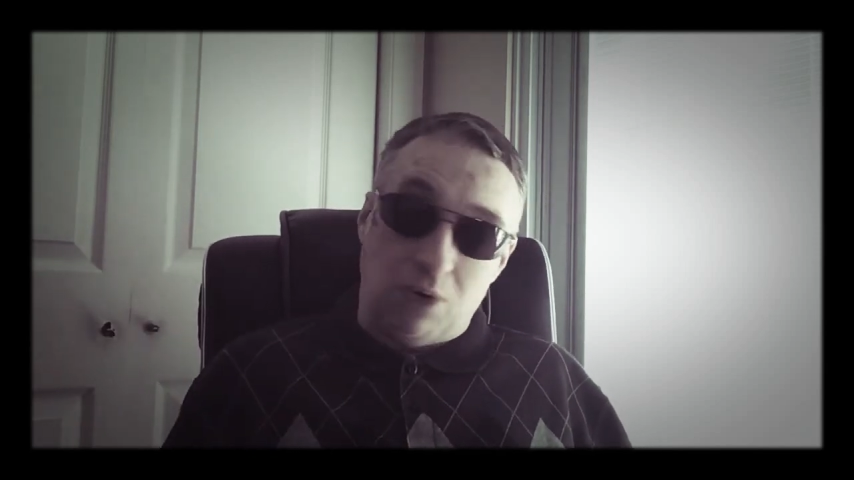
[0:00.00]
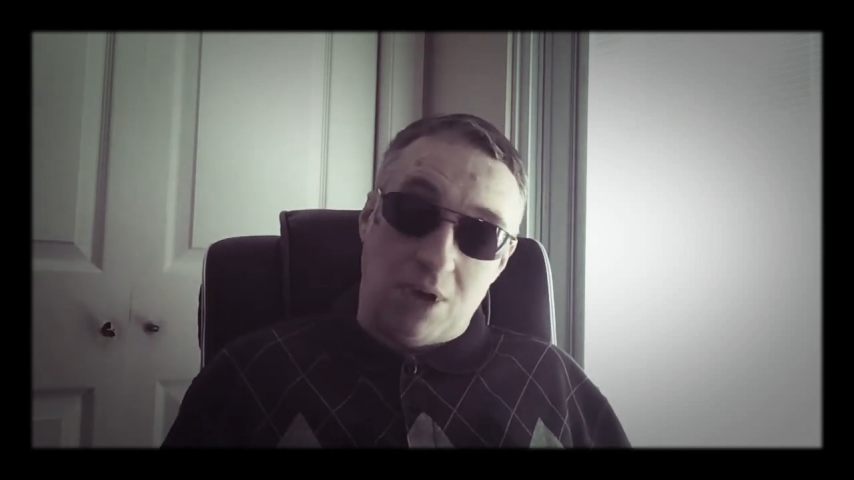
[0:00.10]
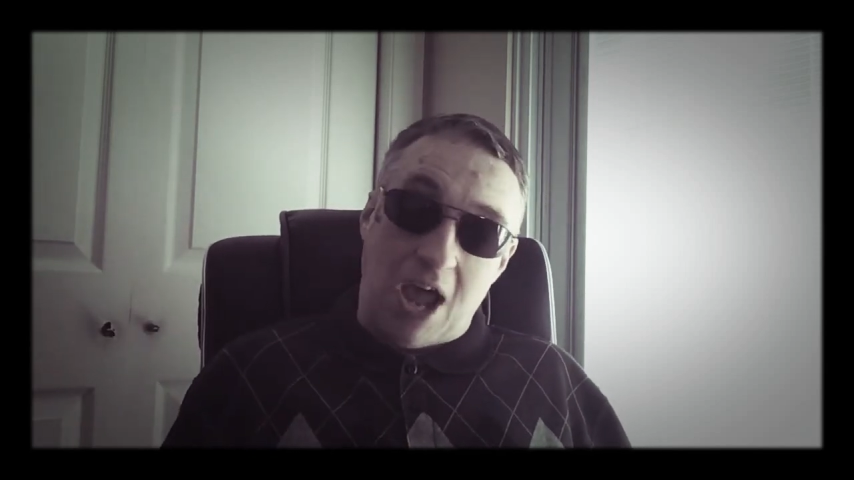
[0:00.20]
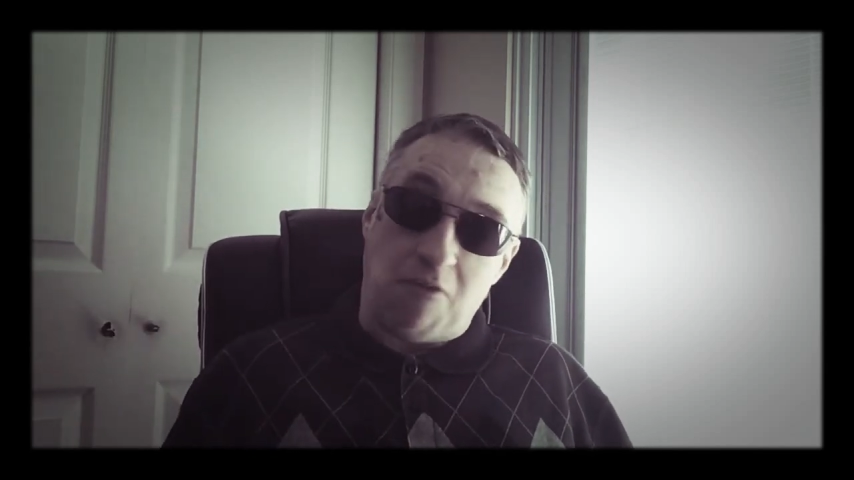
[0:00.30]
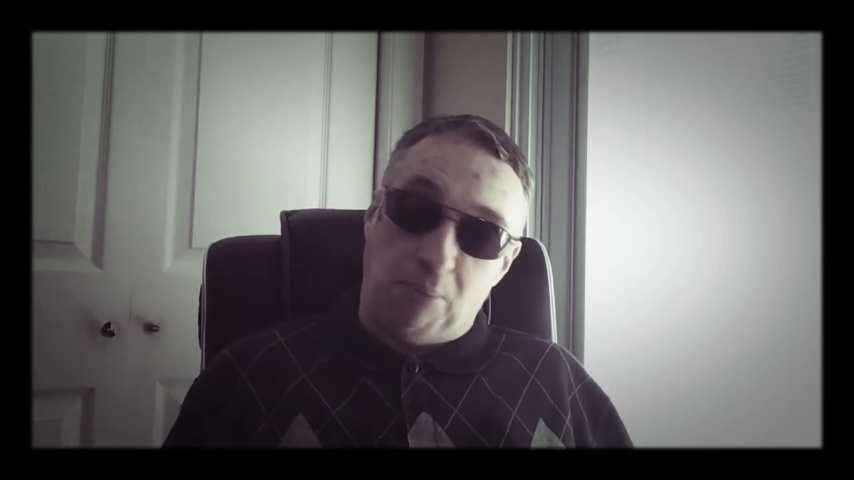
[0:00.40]

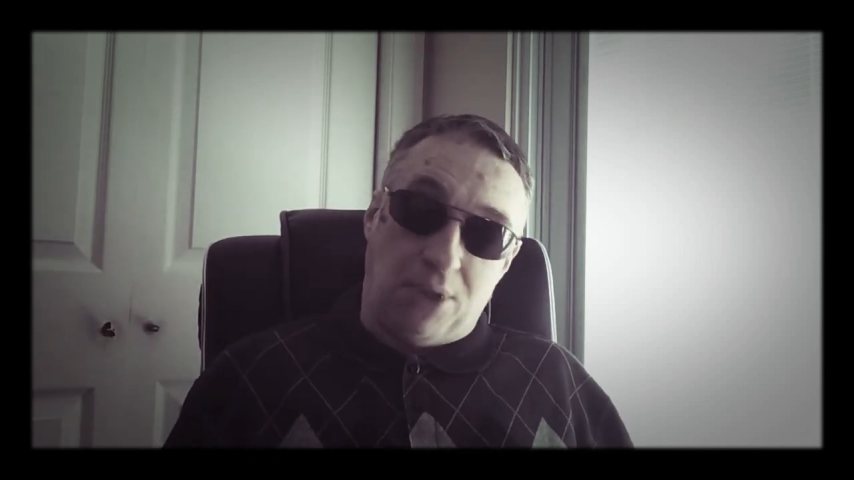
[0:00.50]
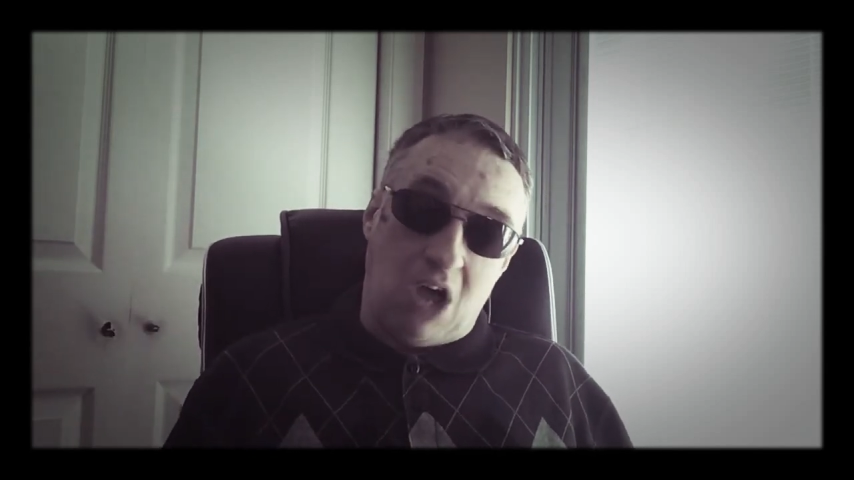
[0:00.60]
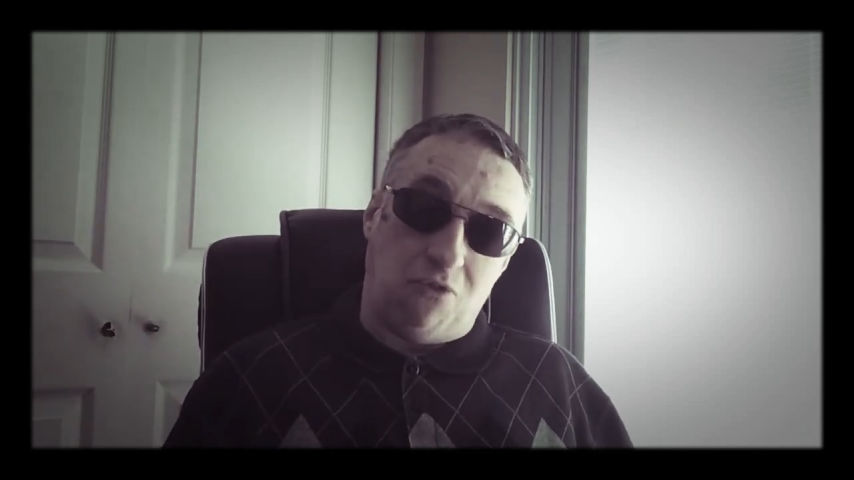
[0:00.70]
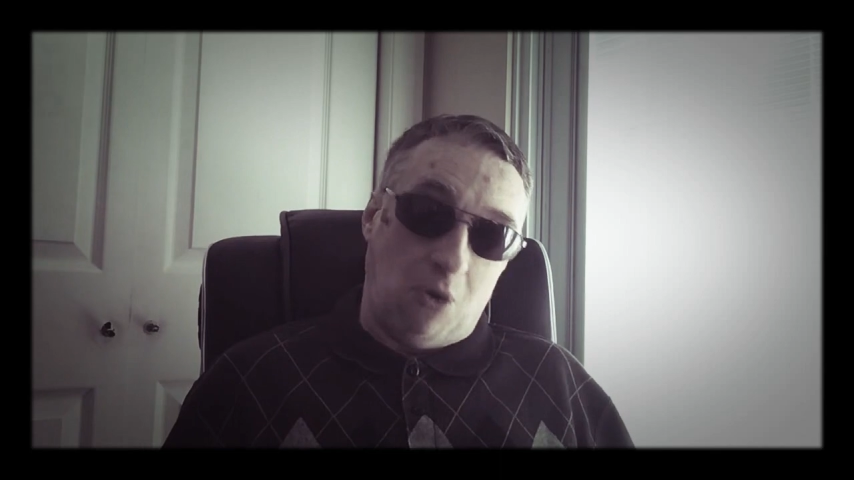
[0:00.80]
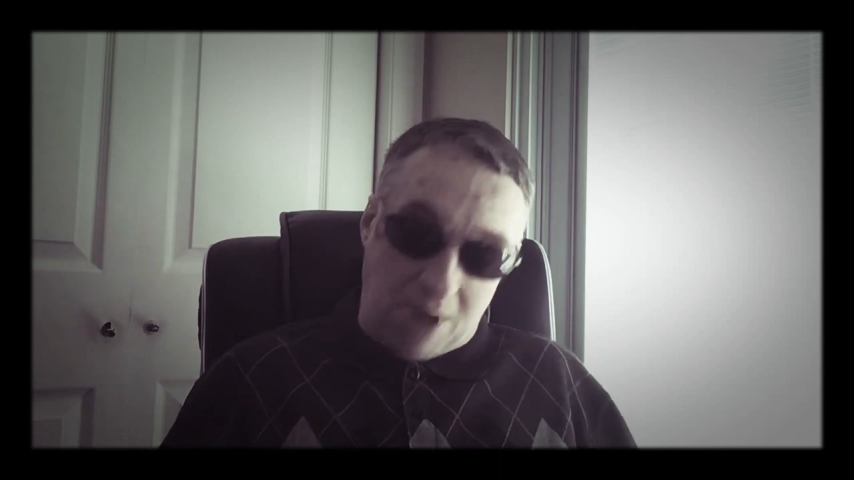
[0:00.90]
wouldn't have a
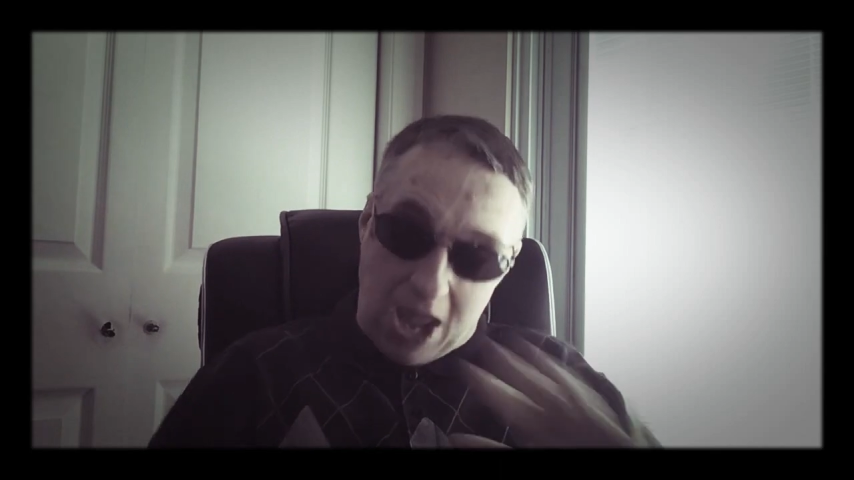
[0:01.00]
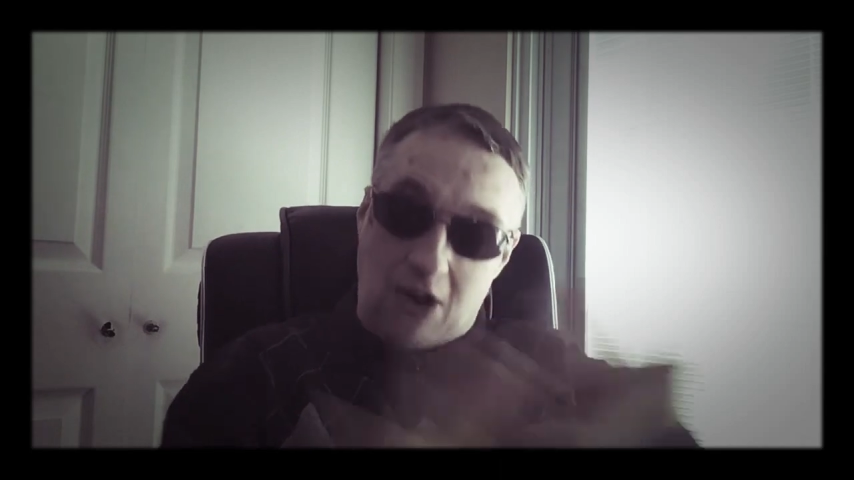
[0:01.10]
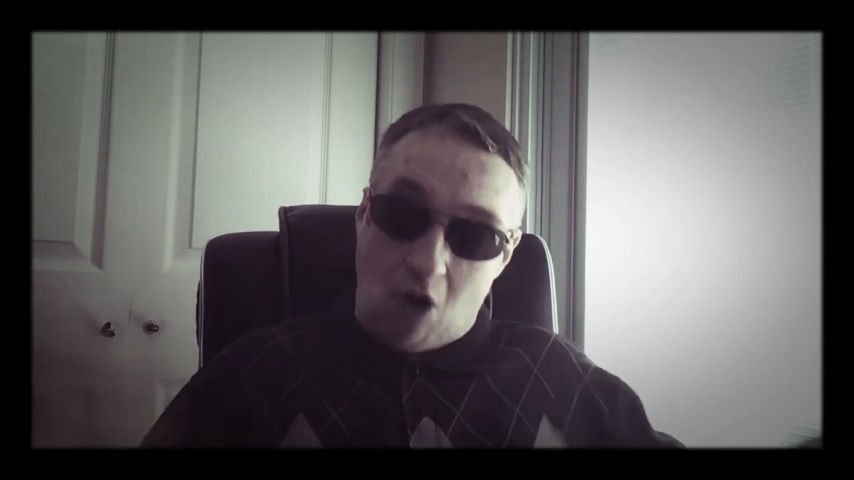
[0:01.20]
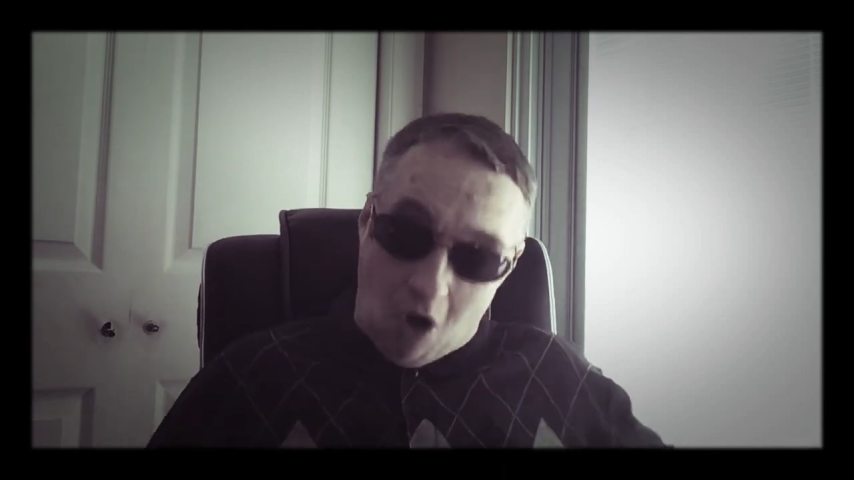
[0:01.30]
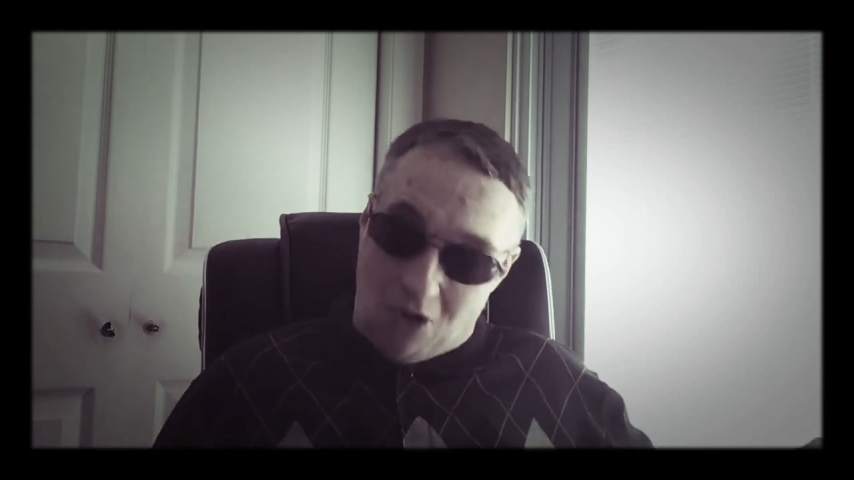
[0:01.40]
platform
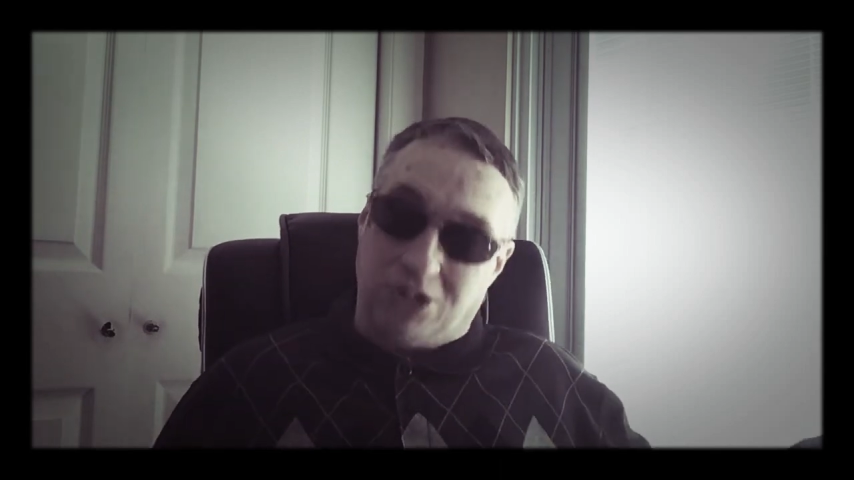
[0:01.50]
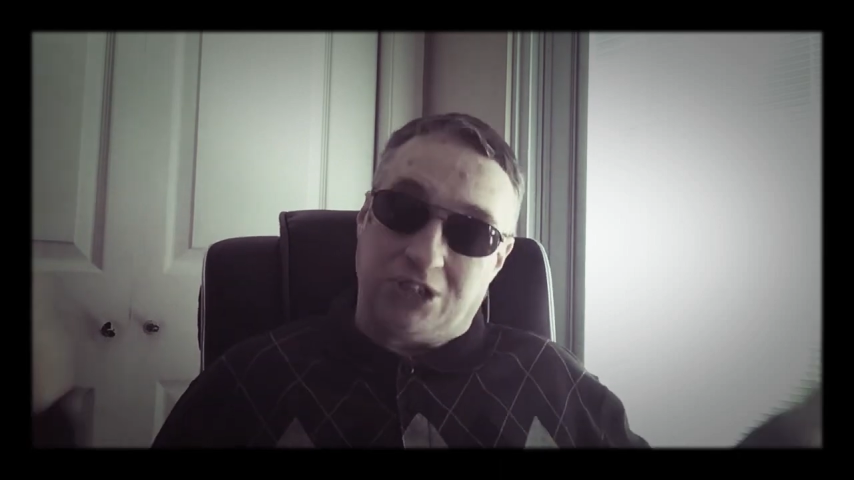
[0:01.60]
at all,